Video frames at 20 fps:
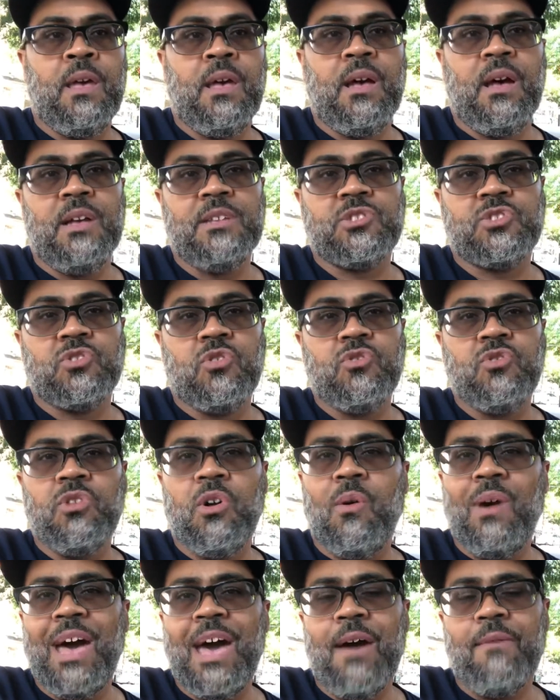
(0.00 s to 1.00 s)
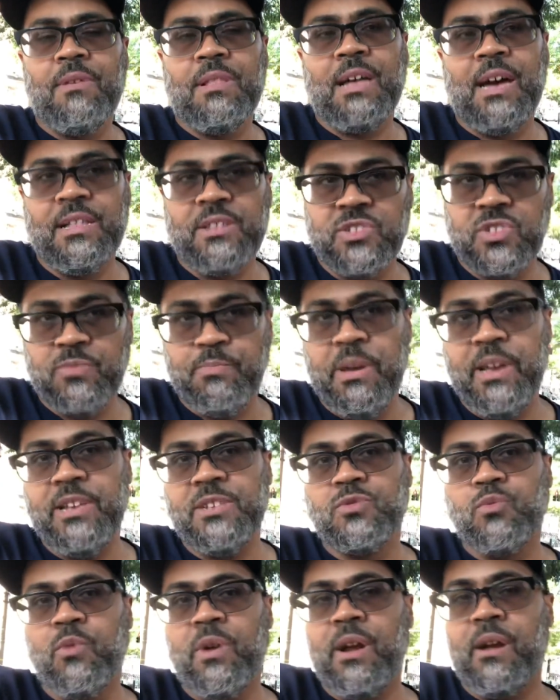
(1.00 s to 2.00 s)
And so you don't have a lot of
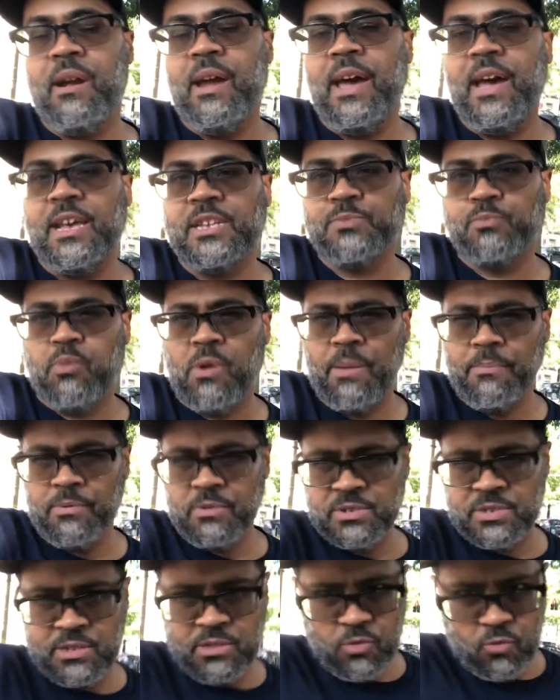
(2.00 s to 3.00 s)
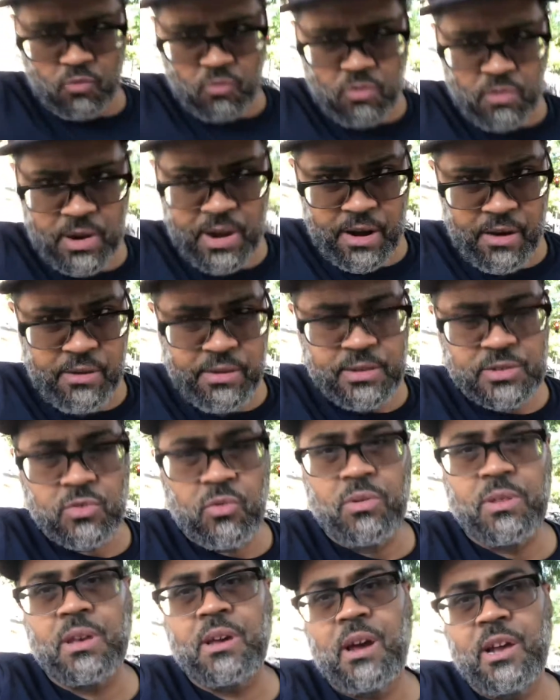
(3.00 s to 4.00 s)
space, whereas preppers in the rural areas
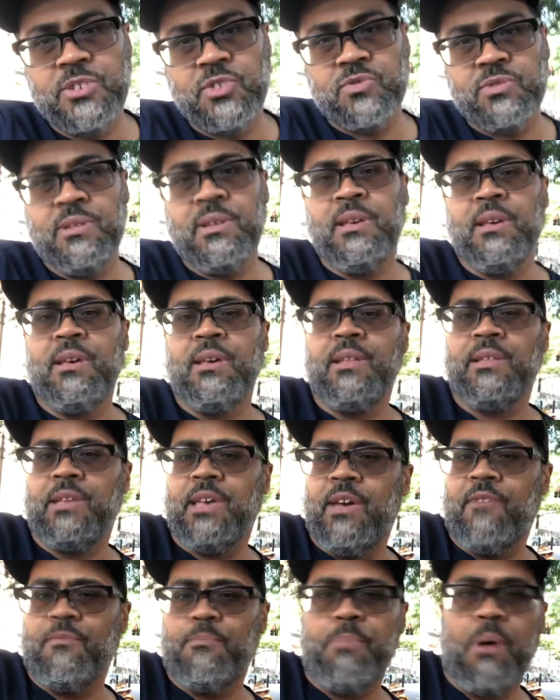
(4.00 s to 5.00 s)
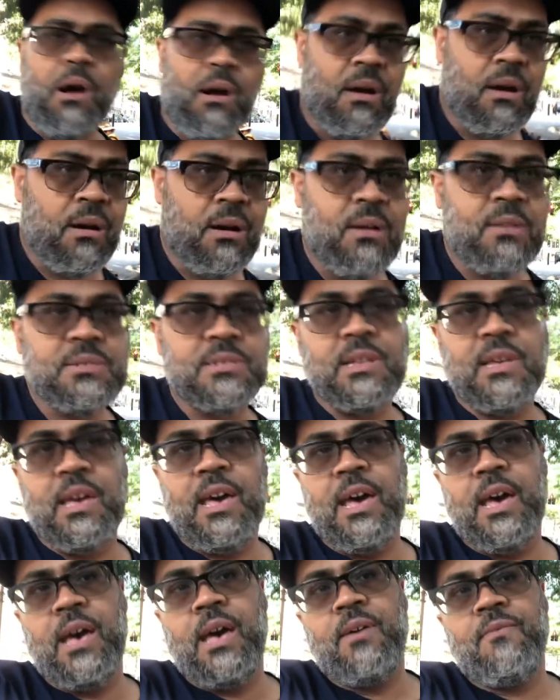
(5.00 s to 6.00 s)
or in the country, they have barns, they
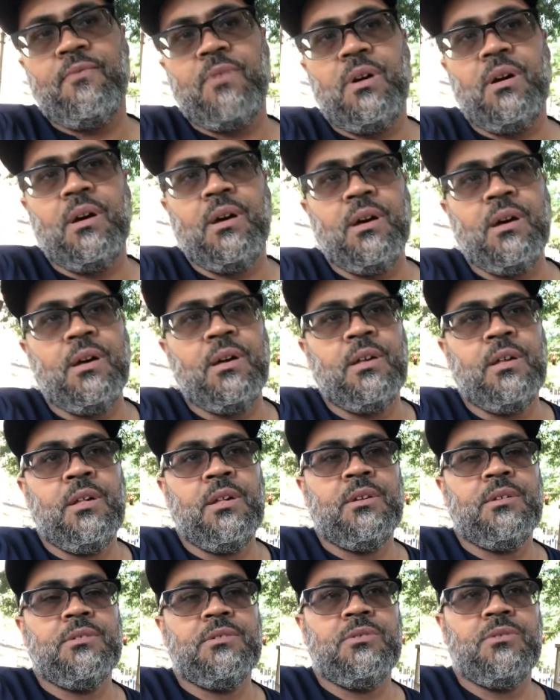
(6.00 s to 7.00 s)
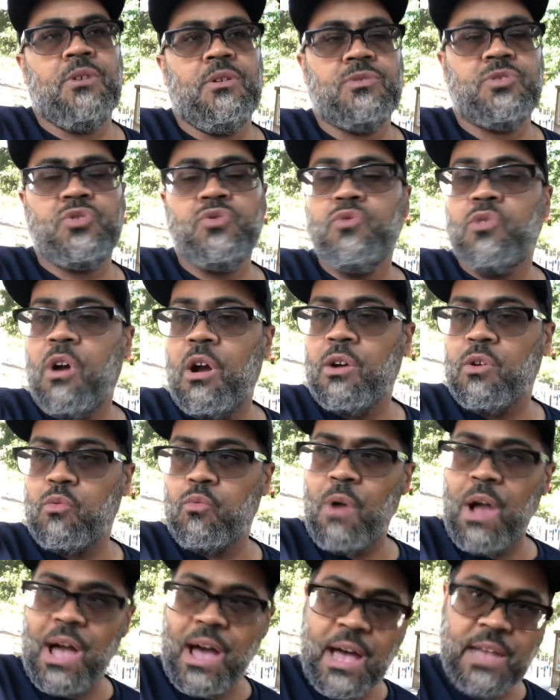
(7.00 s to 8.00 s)
have two-car
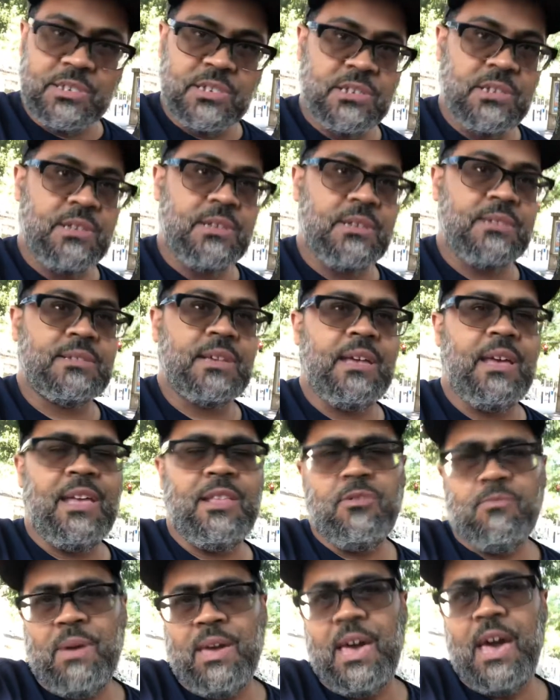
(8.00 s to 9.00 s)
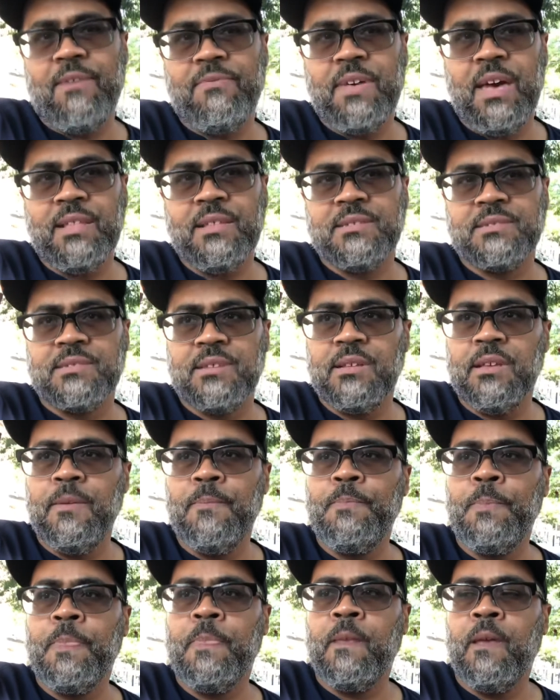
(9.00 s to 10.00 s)
garages, and you may have that in the city,
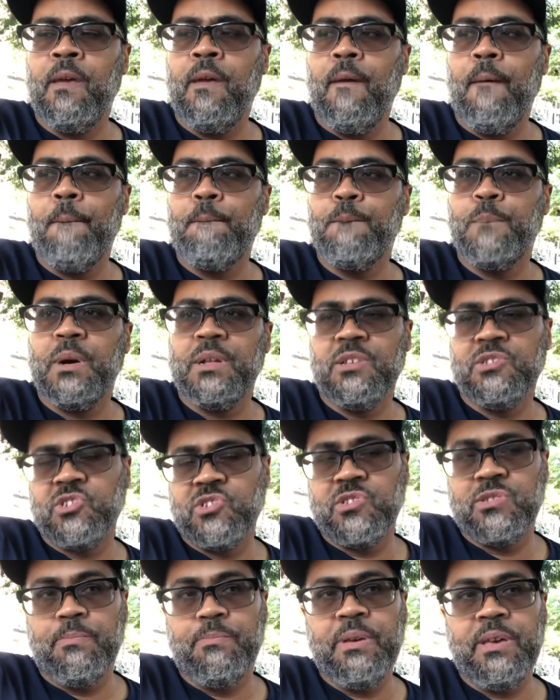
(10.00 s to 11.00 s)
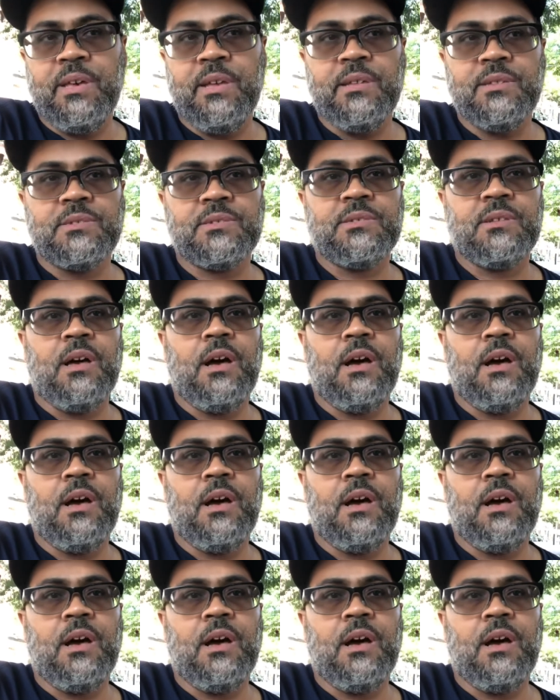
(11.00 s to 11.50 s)
but it just depends.